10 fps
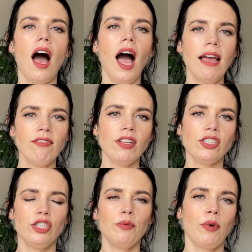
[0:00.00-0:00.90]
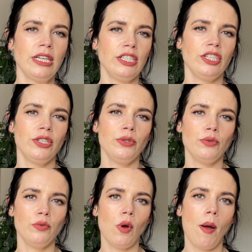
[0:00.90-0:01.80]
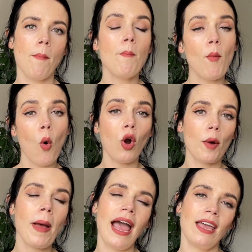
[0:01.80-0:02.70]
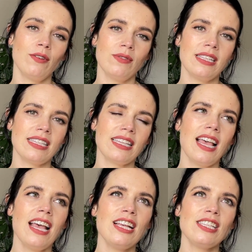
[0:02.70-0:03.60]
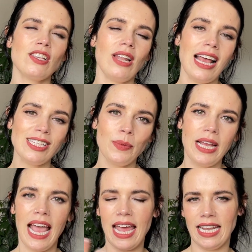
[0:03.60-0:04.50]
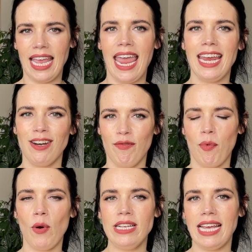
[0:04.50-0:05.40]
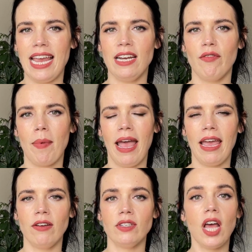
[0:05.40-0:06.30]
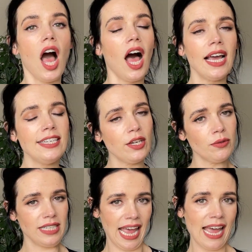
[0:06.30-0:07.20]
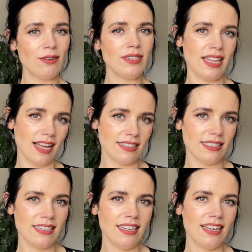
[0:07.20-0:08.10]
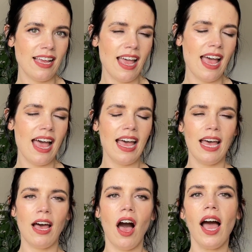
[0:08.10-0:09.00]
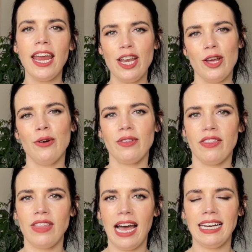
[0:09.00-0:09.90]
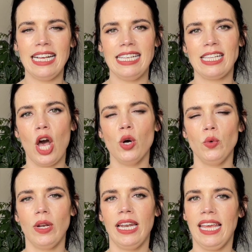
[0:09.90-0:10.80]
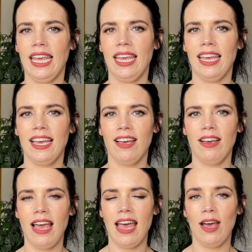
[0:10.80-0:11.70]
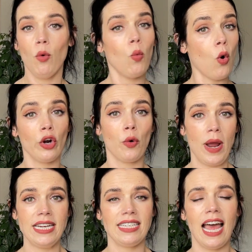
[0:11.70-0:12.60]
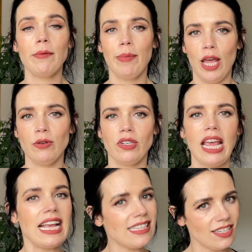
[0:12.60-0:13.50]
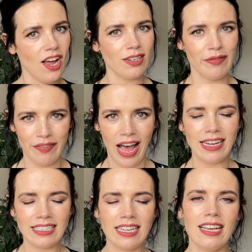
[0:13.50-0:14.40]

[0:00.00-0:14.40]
I've lost two point two more pounds. So last week I had a gain of zero point eight of a pound. I don't count that. Uh, I know that that is only uh, water weight and bloat. It's not fat.